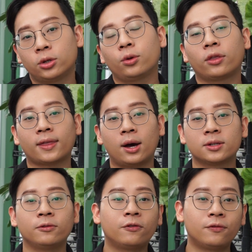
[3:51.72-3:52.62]
to
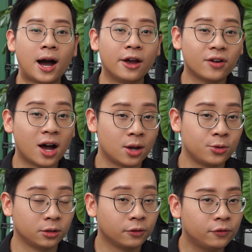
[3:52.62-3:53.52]

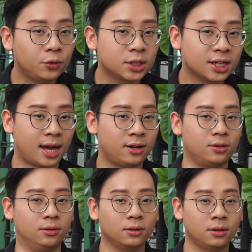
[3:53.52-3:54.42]
1,500 foot
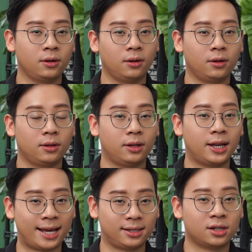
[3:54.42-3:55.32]
candle
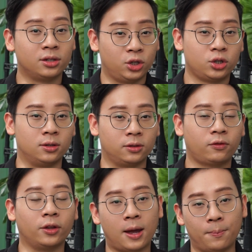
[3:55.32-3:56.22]
light conditions
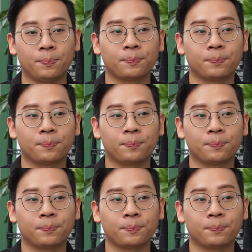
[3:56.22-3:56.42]
for them.